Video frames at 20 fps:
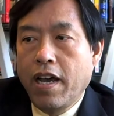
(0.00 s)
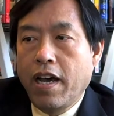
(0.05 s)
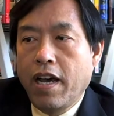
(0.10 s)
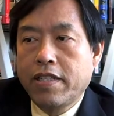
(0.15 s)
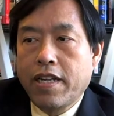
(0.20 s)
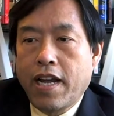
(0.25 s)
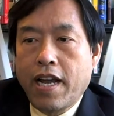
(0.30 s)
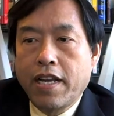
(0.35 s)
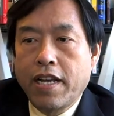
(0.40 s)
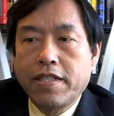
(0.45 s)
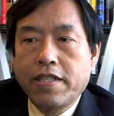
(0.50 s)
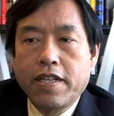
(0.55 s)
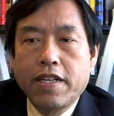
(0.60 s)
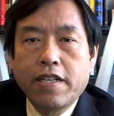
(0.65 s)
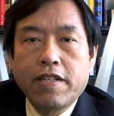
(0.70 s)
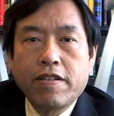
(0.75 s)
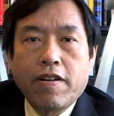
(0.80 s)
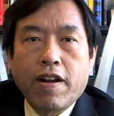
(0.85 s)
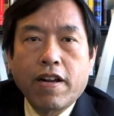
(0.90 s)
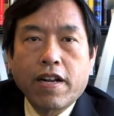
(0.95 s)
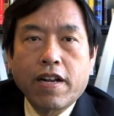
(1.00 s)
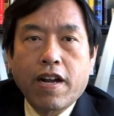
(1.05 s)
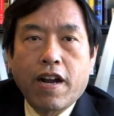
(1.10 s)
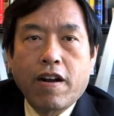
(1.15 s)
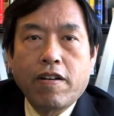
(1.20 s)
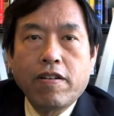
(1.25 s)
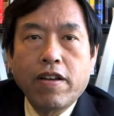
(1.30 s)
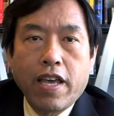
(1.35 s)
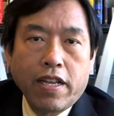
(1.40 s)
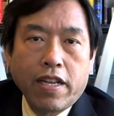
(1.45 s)
a science teacher at
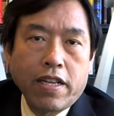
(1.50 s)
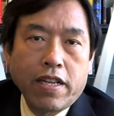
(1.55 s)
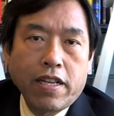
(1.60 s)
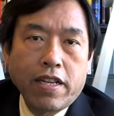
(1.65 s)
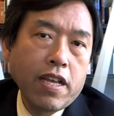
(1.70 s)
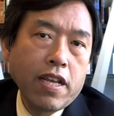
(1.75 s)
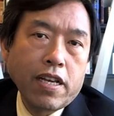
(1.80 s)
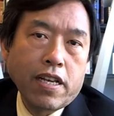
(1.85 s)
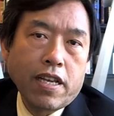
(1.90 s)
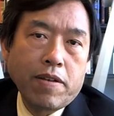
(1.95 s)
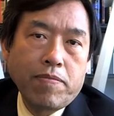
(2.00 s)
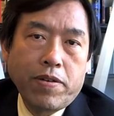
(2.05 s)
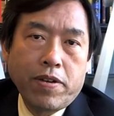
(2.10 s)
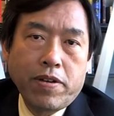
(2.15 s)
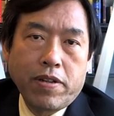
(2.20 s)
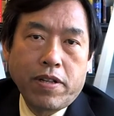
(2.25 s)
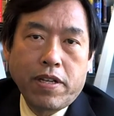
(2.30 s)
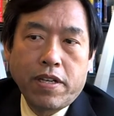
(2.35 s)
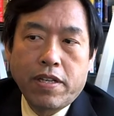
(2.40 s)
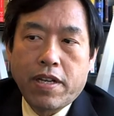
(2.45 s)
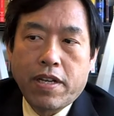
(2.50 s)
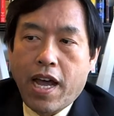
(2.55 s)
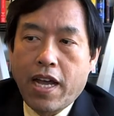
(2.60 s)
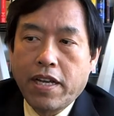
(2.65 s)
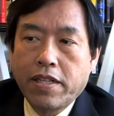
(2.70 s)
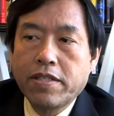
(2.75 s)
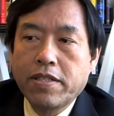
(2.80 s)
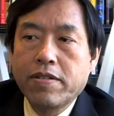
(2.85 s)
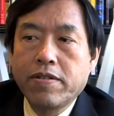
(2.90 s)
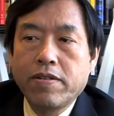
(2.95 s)
Carl Hayden Community
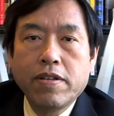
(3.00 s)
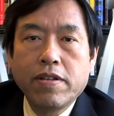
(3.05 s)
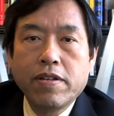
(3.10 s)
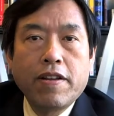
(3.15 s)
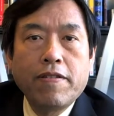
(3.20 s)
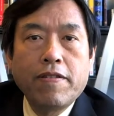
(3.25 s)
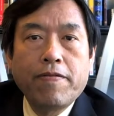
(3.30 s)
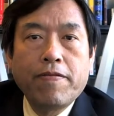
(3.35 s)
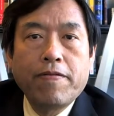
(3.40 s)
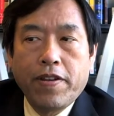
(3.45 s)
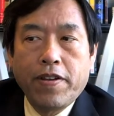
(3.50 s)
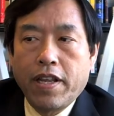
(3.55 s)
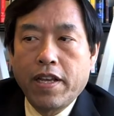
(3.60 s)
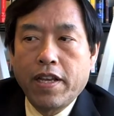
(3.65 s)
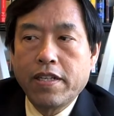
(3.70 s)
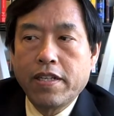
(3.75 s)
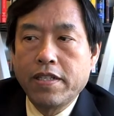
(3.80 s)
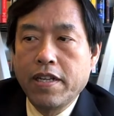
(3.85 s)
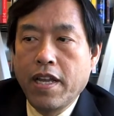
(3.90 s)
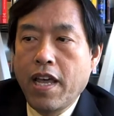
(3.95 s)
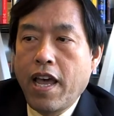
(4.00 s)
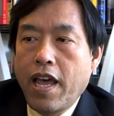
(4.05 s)
High School in Phoenix,